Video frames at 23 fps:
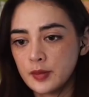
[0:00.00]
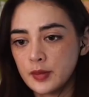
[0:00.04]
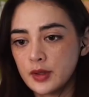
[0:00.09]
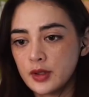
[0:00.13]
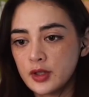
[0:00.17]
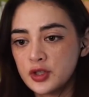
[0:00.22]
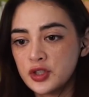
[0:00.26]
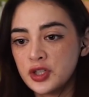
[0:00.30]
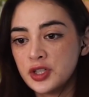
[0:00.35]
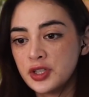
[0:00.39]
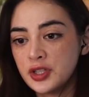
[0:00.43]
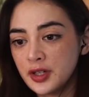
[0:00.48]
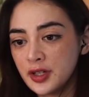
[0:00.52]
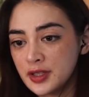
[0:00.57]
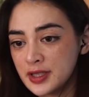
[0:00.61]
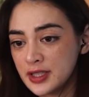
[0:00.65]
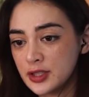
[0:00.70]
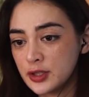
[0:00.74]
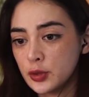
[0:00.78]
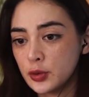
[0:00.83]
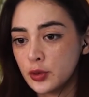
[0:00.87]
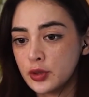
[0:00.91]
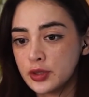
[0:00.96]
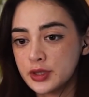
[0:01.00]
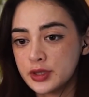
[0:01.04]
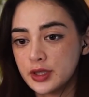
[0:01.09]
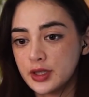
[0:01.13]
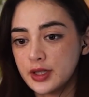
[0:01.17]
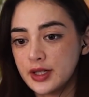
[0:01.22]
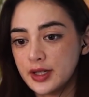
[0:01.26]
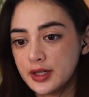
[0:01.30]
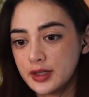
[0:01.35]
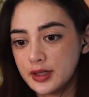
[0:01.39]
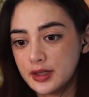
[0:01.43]
She does need to talk
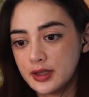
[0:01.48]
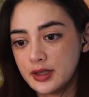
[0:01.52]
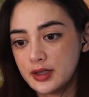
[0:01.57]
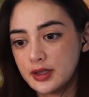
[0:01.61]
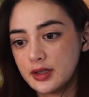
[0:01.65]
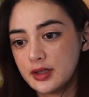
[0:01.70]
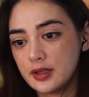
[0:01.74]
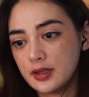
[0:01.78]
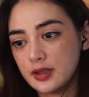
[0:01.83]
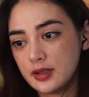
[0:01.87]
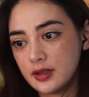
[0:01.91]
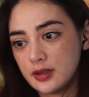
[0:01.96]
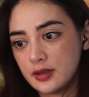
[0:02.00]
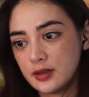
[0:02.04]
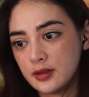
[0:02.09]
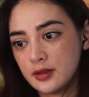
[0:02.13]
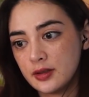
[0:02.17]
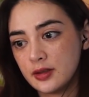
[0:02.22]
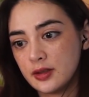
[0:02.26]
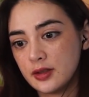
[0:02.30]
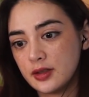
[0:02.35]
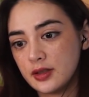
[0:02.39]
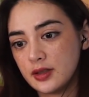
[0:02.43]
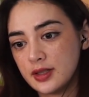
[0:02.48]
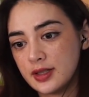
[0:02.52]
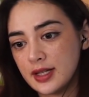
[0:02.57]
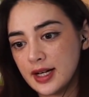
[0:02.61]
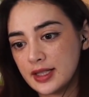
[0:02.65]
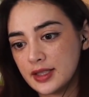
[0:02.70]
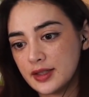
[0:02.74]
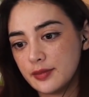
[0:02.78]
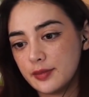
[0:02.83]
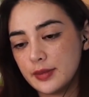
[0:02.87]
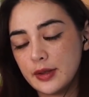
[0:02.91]
to, to
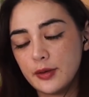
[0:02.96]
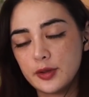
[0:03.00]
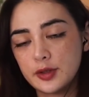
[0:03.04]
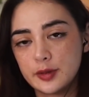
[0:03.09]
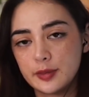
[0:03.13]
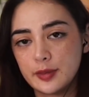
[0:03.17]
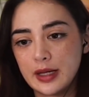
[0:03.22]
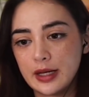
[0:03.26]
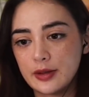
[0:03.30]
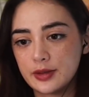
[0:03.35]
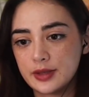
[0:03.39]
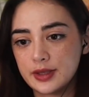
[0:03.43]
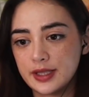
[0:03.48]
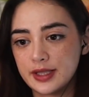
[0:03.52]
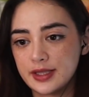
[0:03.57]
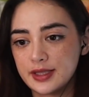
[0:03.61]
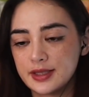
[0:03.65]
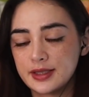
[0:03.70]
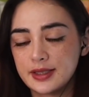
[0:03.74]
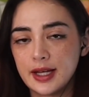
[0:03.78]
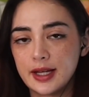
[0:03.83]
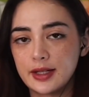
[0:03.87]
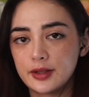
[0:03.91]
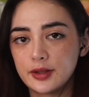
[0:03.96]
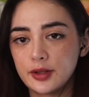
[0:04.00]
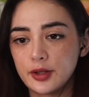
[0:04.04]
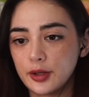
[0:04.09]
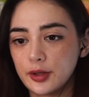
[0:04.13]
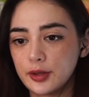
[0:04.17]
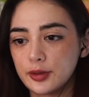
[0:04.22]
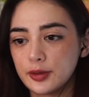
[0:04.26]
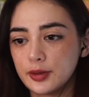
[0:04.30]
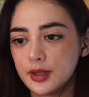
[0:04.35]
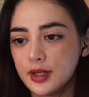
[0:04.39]
Detective Mills about it instead,
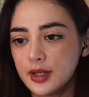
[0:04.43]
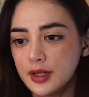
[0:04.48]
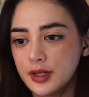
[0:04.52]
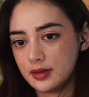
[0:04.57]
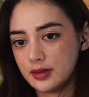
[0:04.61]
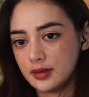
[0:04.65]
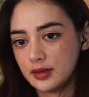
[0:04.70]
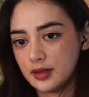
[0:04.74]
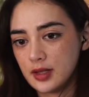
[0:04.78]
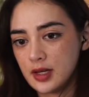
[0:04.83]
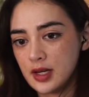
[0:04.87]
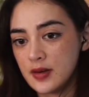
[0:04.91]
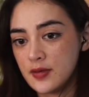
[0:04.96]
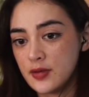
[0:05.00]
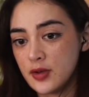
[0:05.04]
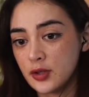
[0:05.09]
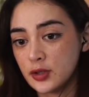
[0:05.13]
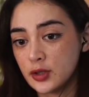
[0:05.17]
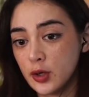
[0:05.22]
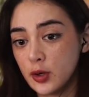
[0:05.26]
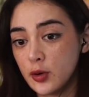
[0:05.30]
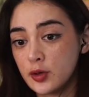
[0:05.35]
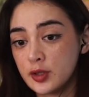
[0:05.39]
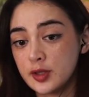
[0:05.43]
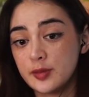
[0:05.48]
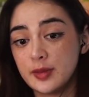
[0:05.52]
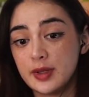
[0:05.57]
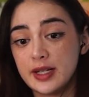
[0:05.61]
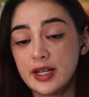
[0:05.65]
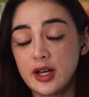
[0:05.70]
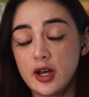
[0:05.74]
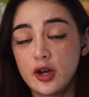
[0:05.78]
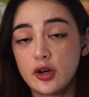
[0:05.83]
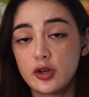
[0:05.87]
though. Even though it's
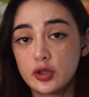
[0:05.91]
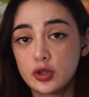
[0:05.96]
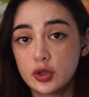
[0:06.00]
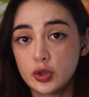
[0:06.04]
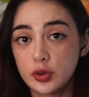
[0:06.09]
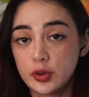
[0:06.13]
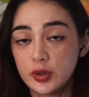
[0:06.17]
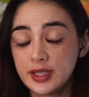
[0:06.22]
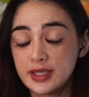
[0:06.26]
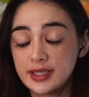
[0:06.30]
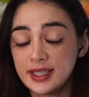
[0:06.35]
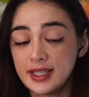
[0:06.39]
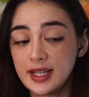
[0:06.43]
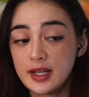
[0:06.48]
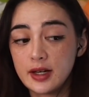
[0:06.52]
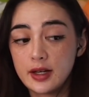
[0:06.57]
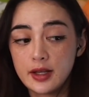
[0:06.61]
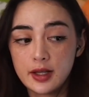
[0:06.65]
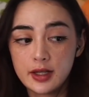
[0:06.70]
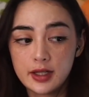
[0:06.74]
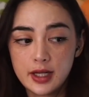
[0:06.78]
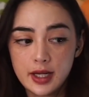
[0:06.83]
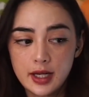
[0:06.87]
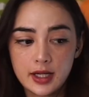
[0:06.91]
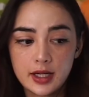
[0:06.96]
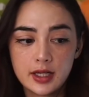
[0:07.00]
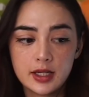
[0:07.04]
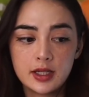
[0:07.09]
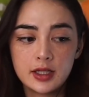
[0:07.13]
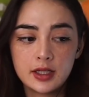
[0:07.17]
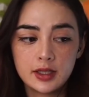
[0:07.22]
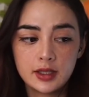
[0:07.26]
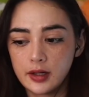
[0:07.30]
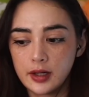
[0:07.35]
ultimately her choice at the end of the
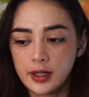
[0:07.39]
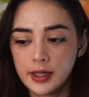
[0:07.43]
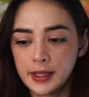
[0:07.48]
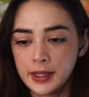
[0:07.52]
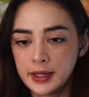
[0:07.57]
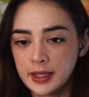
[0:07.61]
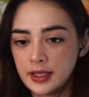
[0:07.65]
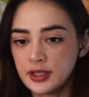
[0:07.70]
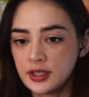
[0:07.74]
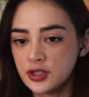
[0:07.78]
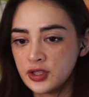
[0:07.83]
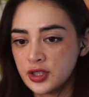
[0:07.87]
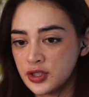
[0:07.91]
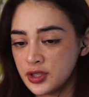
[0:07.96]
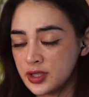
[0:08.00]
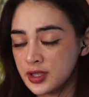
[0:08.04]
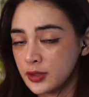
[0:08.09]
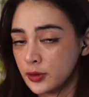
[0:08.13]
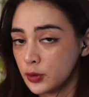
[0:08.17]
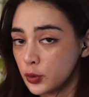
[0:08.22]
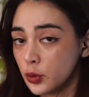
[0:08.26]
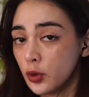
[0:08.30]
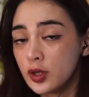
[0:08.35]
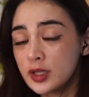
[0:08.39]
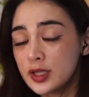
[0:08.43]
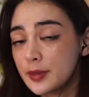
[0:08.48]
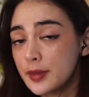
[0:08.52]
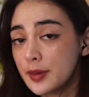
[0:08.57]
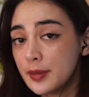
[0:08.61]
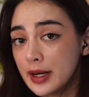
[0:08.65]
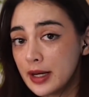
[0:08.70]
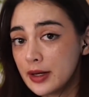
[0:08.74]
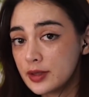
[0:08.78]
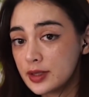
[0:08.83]
day, I think she should still talk to him
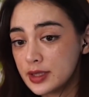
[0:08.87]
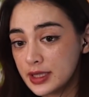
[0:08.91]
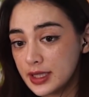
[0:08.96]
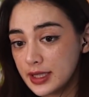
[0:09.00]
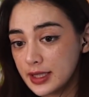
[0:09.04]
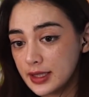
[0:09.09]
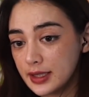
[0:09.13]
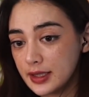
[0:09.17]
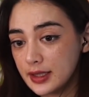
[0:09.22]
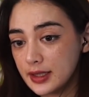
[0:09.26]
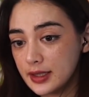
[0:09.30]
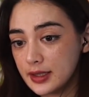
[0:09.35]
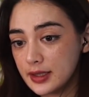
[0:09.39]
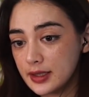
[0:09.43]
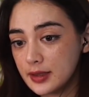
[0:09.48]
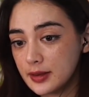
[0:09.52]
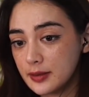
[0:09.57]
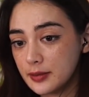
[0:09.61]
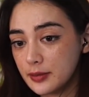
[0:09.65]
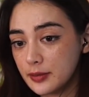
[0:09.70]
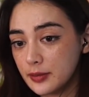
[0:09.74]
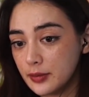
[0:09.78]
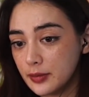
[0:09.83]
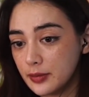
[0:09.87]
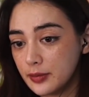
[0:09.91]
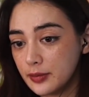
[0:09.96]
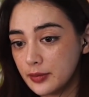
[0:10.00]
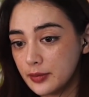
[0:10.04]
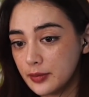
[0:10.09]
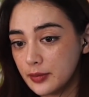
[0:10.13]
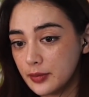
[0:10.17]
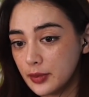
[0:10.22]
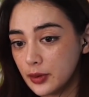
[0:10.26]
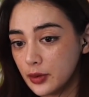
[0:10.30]
about it,
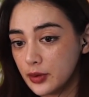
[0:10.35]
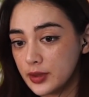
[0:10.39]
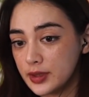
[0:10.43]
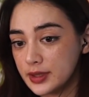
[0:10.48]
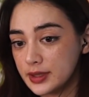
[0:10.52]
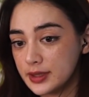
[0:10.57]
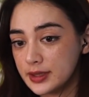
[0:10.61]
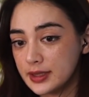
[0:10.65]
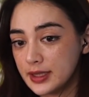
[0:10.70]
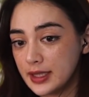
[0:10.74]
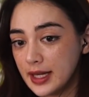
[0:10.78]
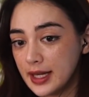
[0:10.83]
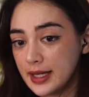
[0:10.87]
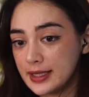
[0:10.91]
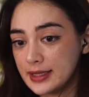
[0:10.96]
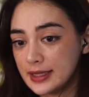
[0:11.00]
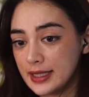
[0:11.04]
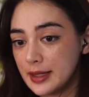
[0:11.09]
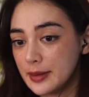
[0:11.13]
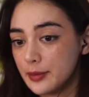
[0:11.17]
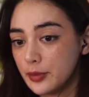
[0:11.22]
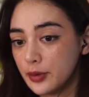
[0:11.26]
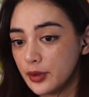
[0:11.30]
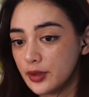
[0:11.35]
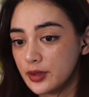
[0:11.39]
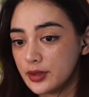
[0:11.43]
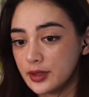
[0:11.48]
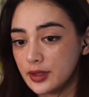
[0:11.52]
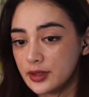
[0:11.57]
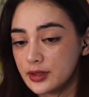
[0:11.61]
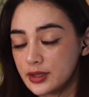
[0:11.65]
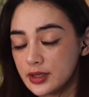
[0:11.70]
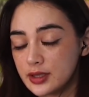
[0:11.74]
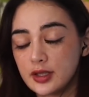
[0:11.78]
because his input
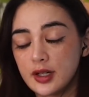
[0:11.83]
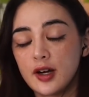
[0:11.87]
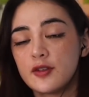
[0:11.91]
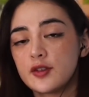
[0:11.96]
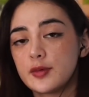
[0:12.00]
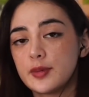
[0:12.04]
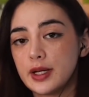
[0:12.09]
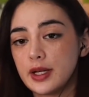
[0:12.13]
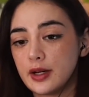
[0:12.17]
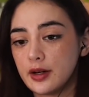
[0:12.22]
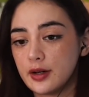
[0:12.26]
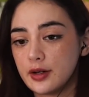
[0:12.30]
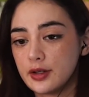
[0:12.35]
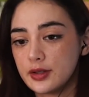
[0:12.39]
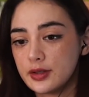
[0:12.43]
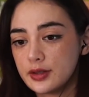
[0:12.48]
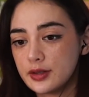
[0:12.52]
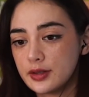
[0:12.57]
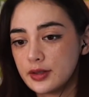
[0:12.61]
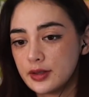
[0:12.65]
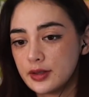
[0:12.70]
does deserve to be heard.